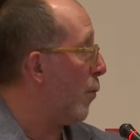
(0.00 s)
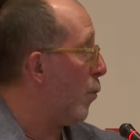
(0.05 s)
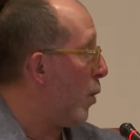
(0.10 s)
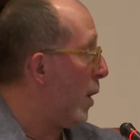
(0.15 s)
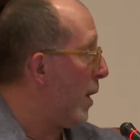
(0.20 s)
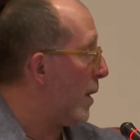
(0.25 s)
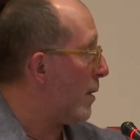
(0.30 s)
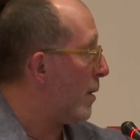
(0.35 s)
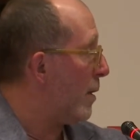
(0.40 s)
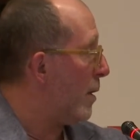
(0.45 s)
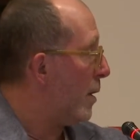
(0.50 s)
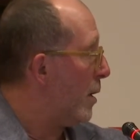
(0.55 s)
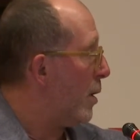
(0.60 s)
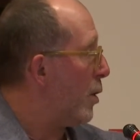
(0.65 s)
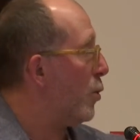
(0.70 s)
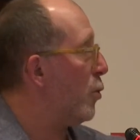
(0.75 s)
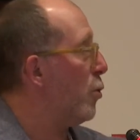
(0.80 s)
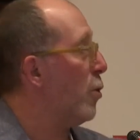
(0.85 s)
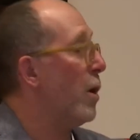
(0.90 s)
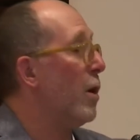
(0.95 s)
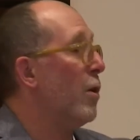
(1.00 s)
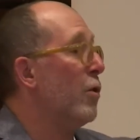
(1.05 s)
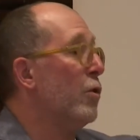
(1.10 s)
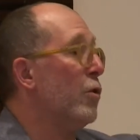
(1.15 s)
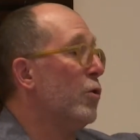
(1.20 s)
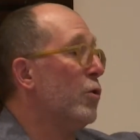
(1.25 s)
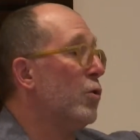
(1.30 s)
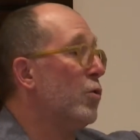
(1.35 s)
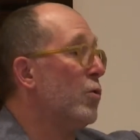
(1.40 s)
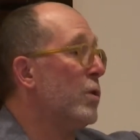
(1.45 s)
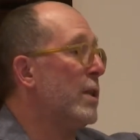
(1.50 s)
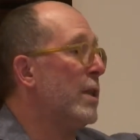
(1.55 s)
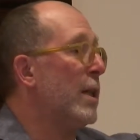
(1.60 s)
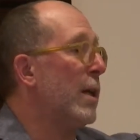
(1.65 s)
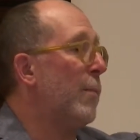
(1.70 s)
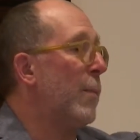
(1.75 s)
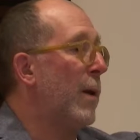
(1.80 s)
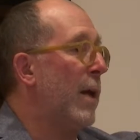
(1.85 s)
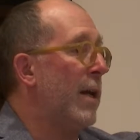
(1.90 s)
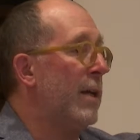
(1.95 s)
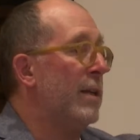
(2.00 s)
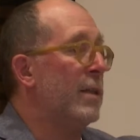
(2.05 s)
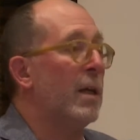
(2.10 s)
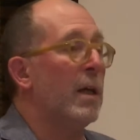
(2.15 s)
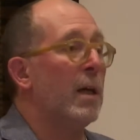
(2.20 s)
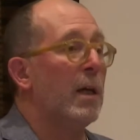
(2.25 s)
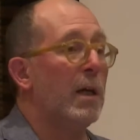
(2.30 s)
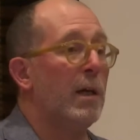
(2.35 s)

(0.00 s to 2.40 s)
one, you are on a touristic place.